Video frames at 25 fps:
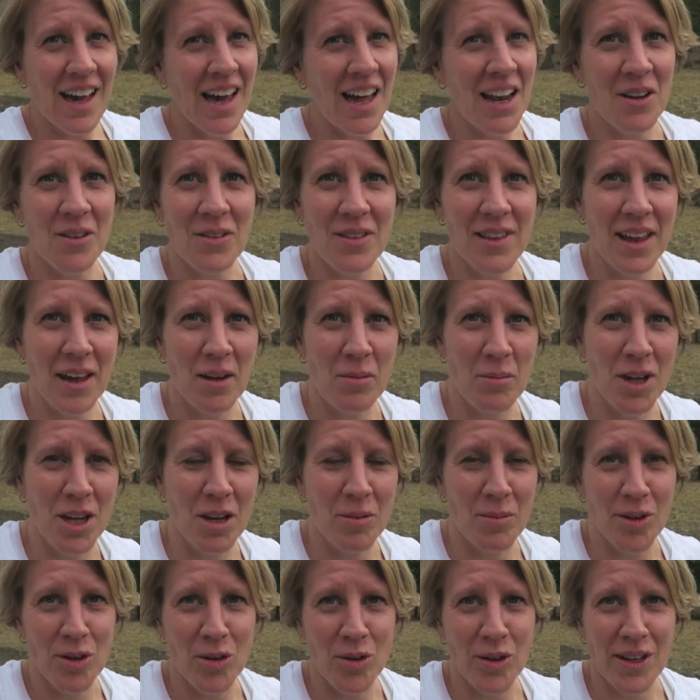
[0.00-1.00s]
don't think I'm going
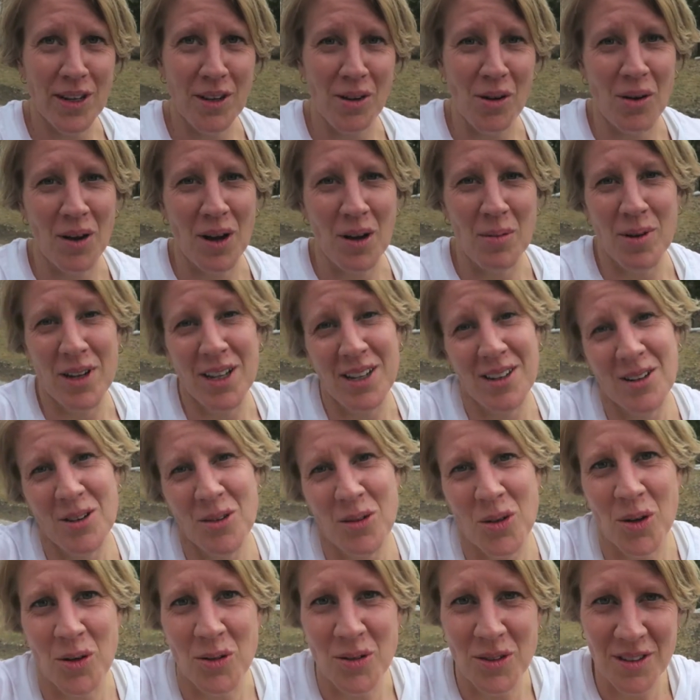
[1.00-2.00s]
to be doing yoga, but who
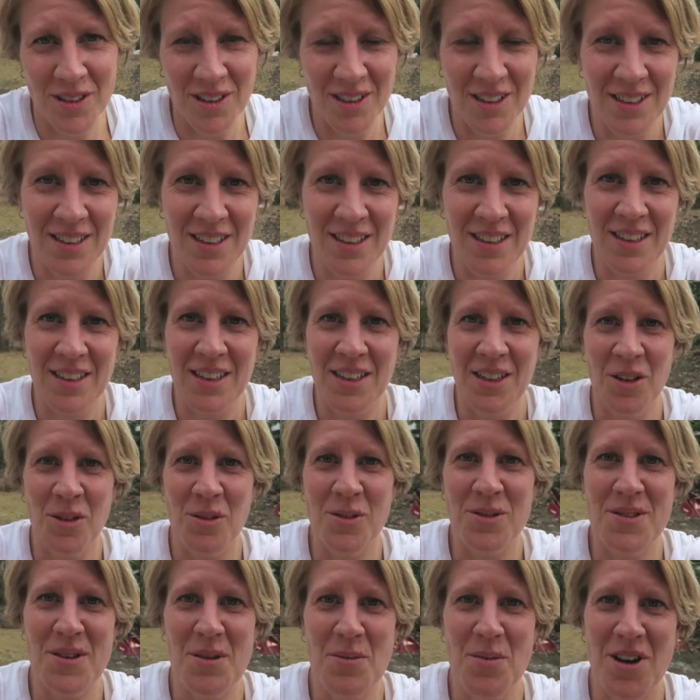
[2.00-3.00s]
knows.
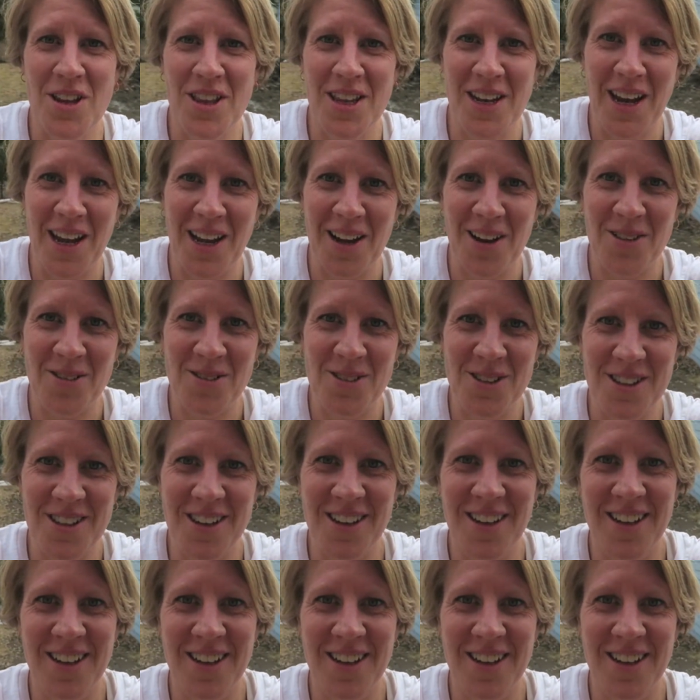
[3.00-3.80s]
see where the night goes.